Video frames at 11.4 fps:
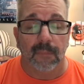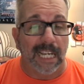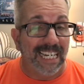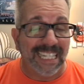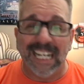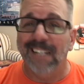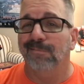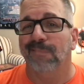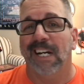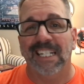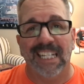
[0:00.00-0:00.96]
And again,
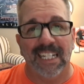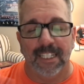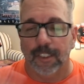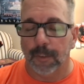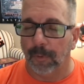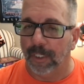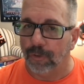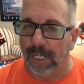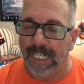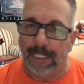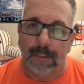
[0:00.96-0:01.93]
I get it. It's spring
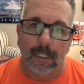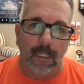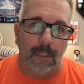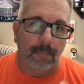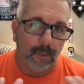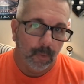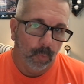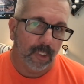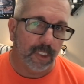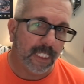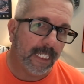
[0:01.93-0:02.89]
training, but you
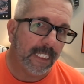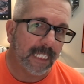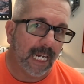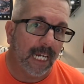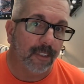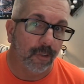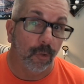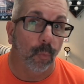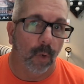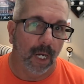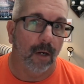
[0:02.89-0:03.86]
want to see these guys do
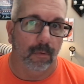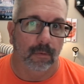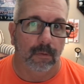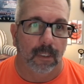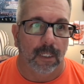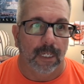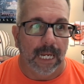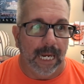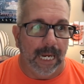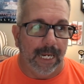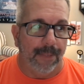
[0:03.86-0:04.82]
well.
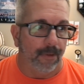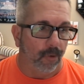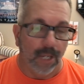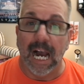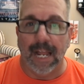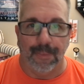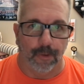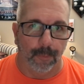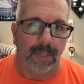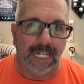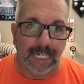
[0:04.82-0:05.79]
And they're not. They're
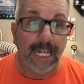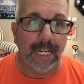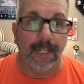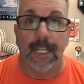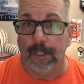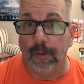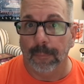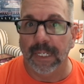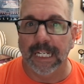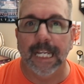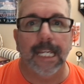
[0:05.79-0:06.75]
being hit, and they're
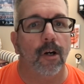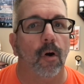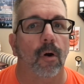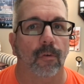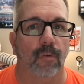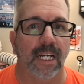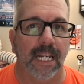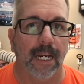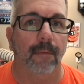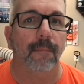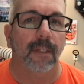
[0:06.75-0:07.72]
being hit hard right
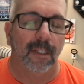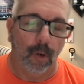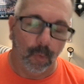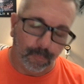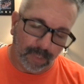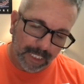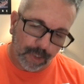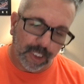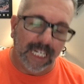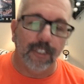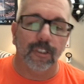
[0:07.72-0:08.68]
now. Hopefully it
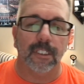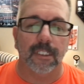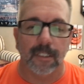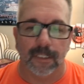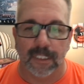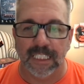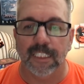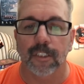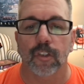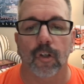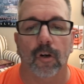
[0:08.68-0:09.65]
changes as the
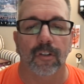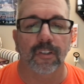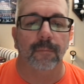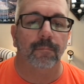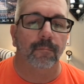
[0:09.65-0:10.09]
season starts,